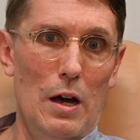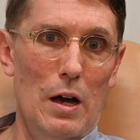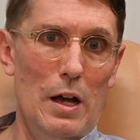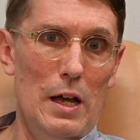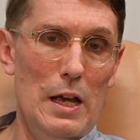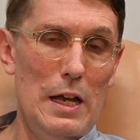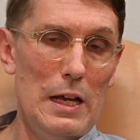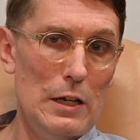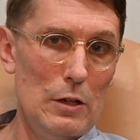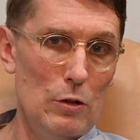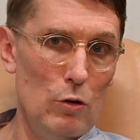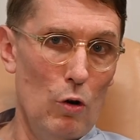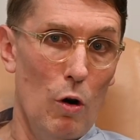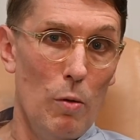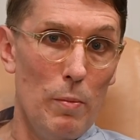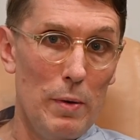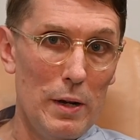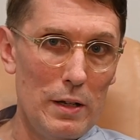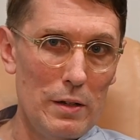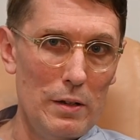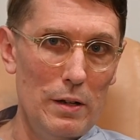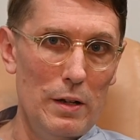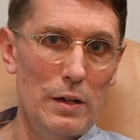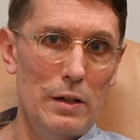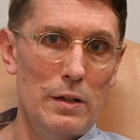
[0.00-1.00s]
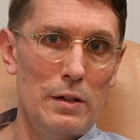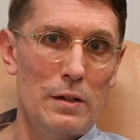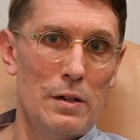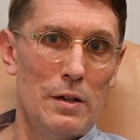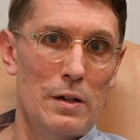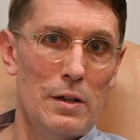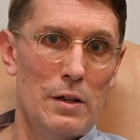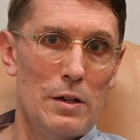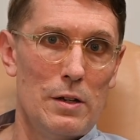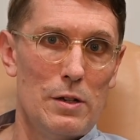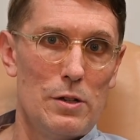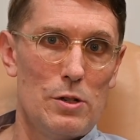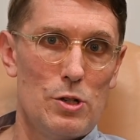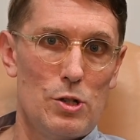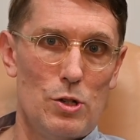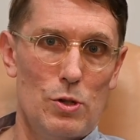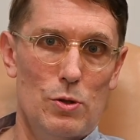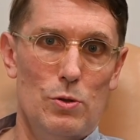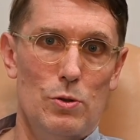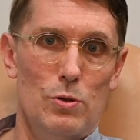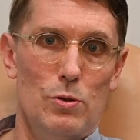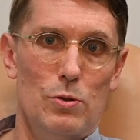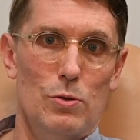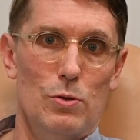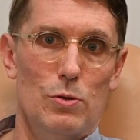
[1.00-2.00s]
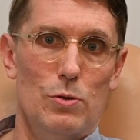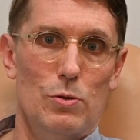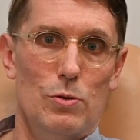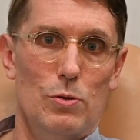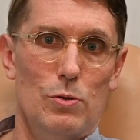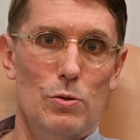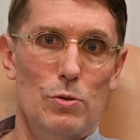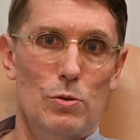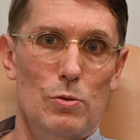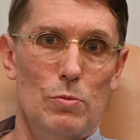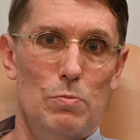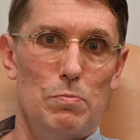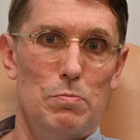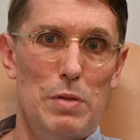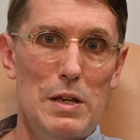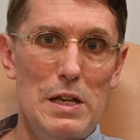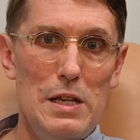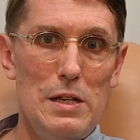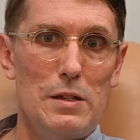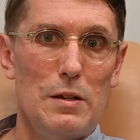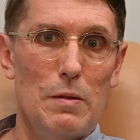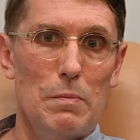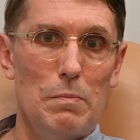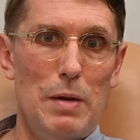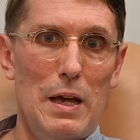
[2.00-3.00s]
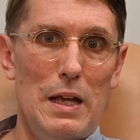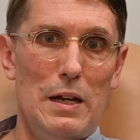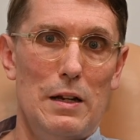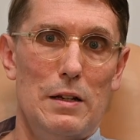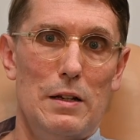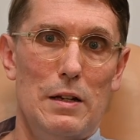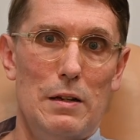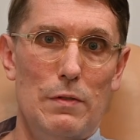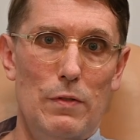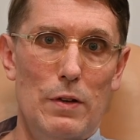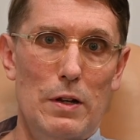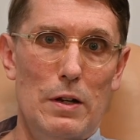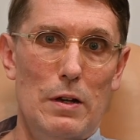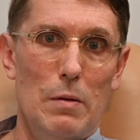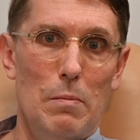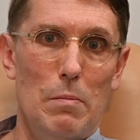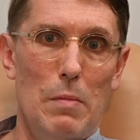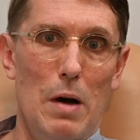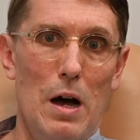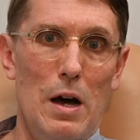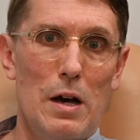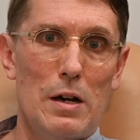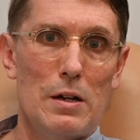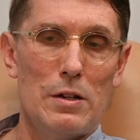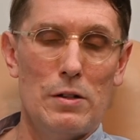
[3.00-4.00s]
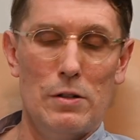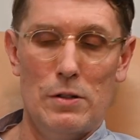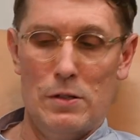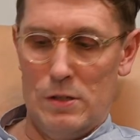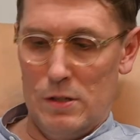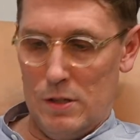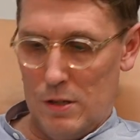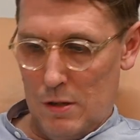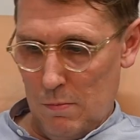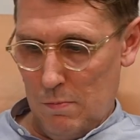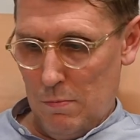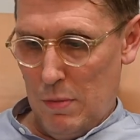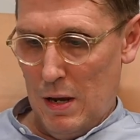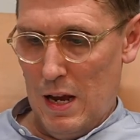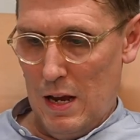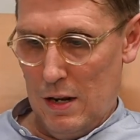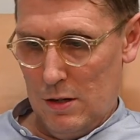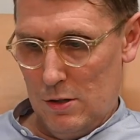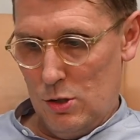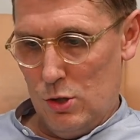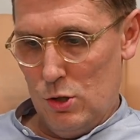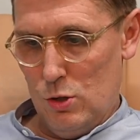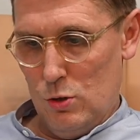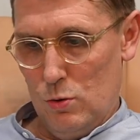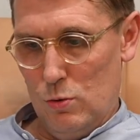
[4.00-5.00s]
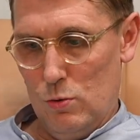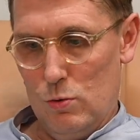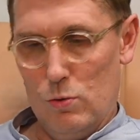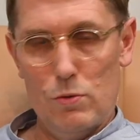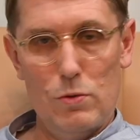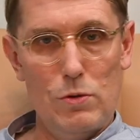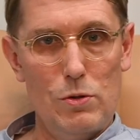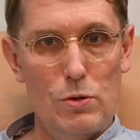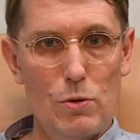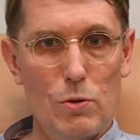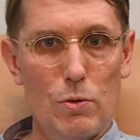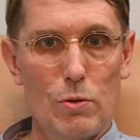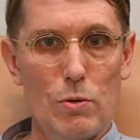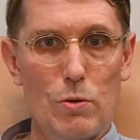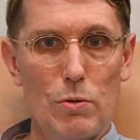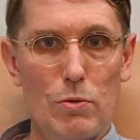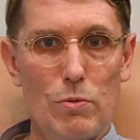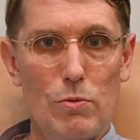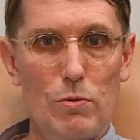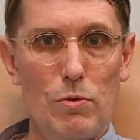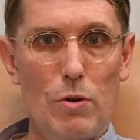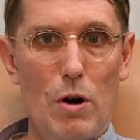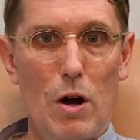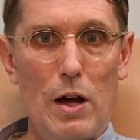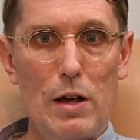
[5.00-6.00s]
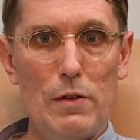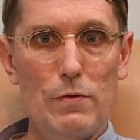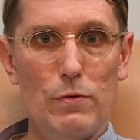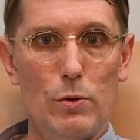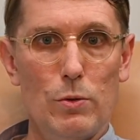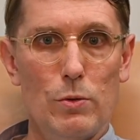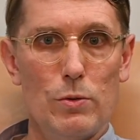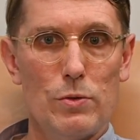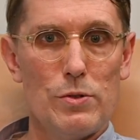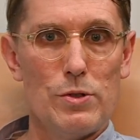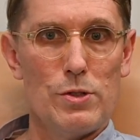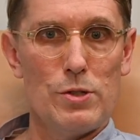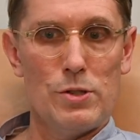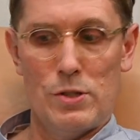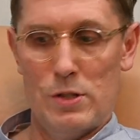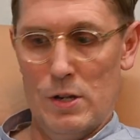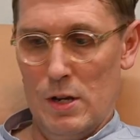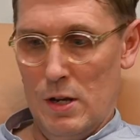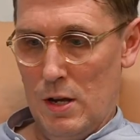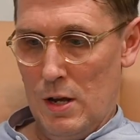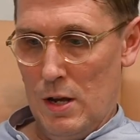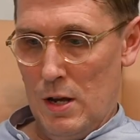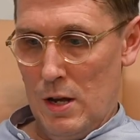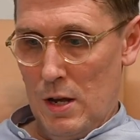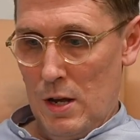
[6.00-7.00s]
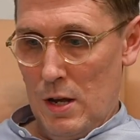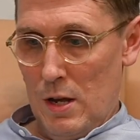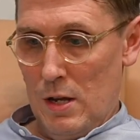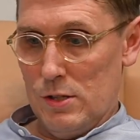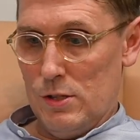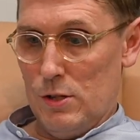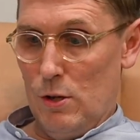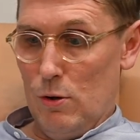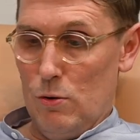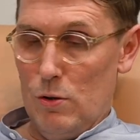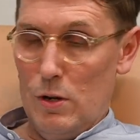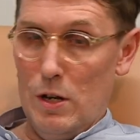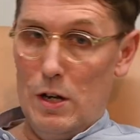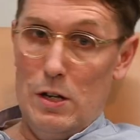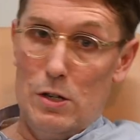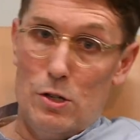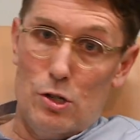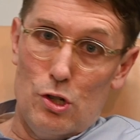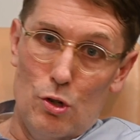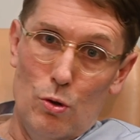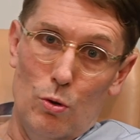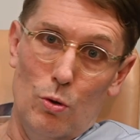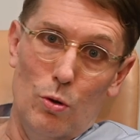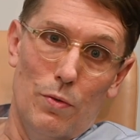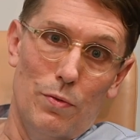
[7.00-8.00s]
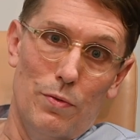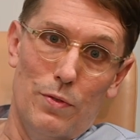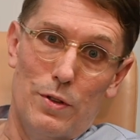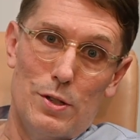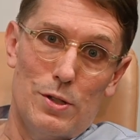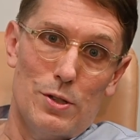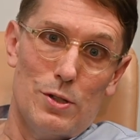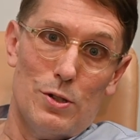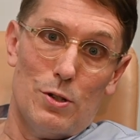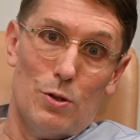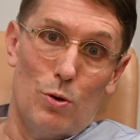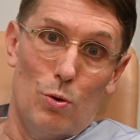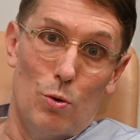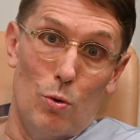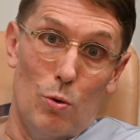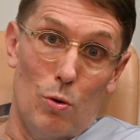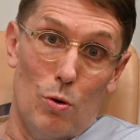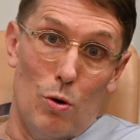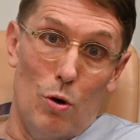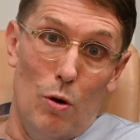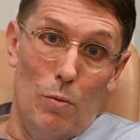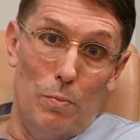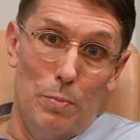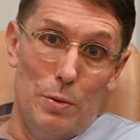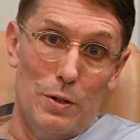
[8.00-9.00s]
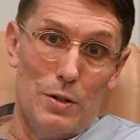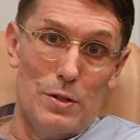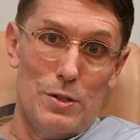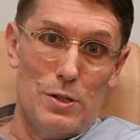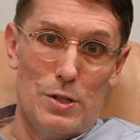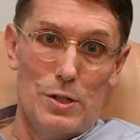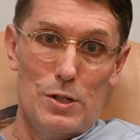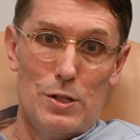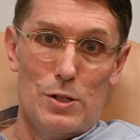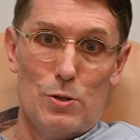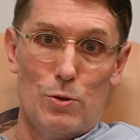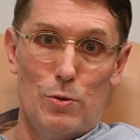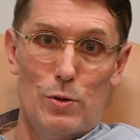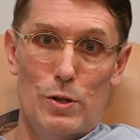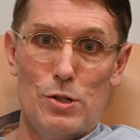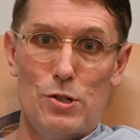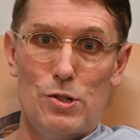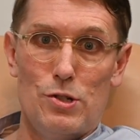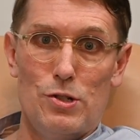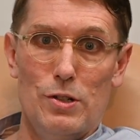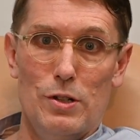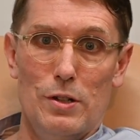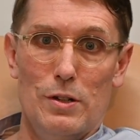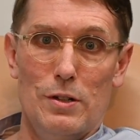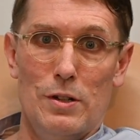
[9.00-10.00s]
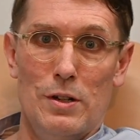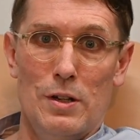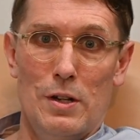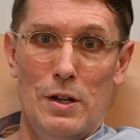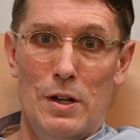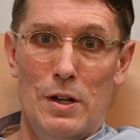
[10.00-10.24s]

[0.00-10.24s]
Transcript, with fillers: economically to be competitive in the market compared to your rivals? So in short, this core competencies question,